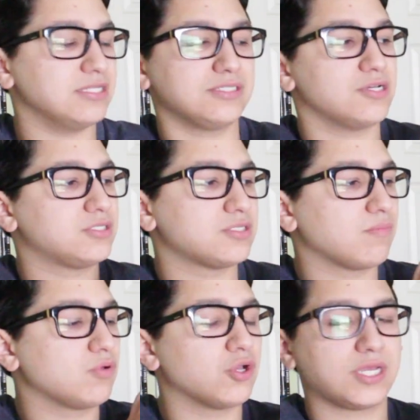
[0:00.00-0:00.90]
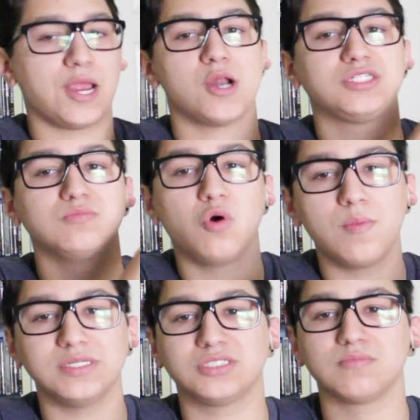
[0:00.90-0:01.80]
there's some good character
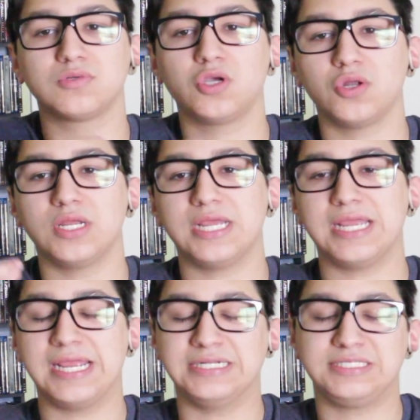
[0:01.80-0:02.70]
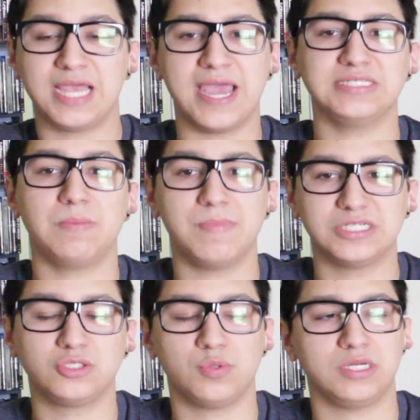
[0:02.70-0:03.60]
moments, some good intense
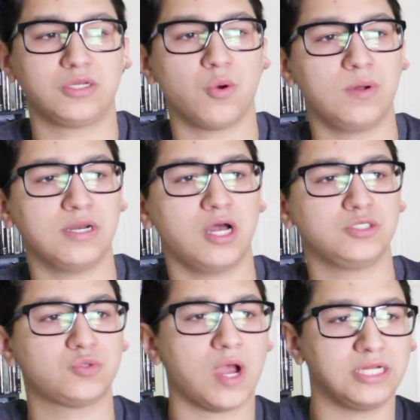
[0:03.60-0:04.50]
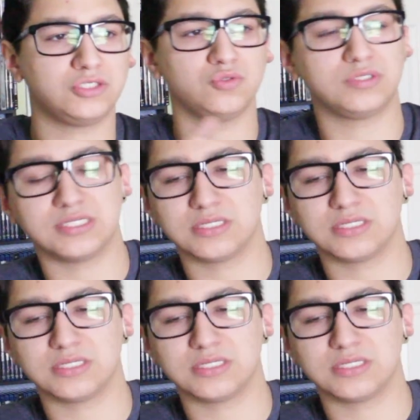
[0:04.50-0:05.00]
mystery going on, trying to